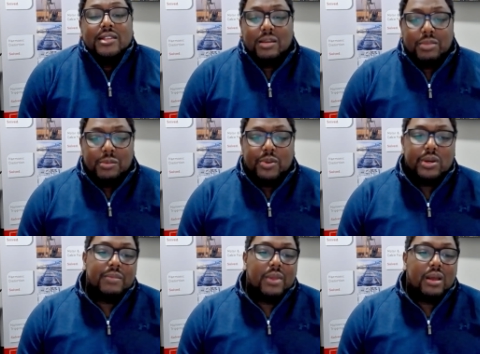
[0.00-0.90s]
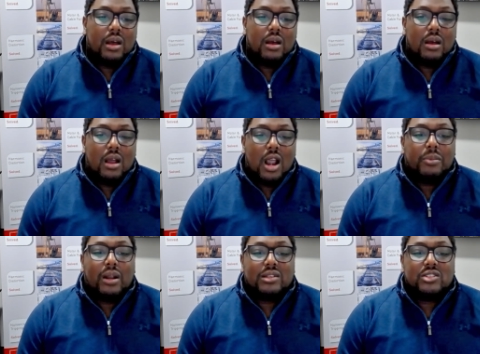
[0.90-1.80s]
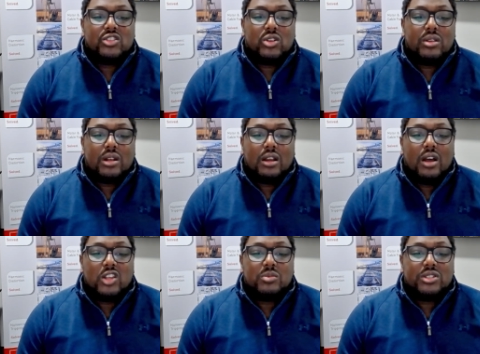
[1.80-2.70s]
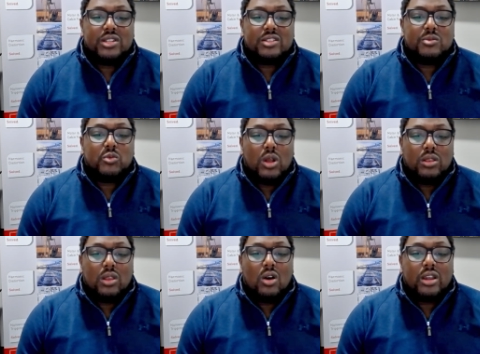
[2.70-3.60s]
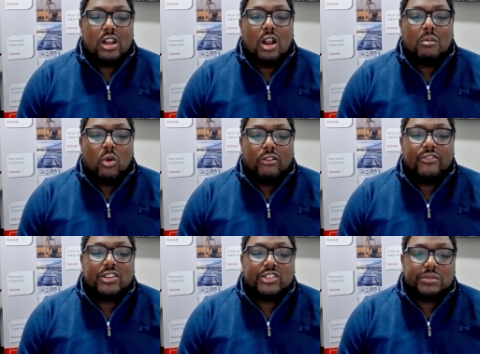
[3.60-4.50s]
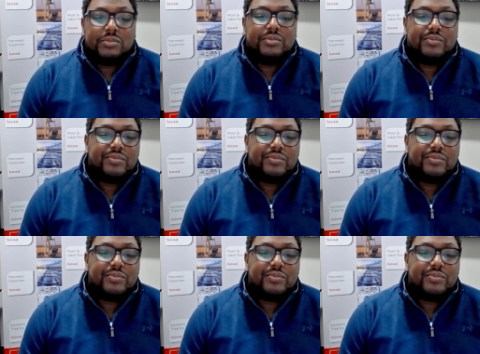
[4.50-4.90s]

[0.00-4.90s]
Simply put, uh, our products ensure that our customer systems run longer and are more efficient.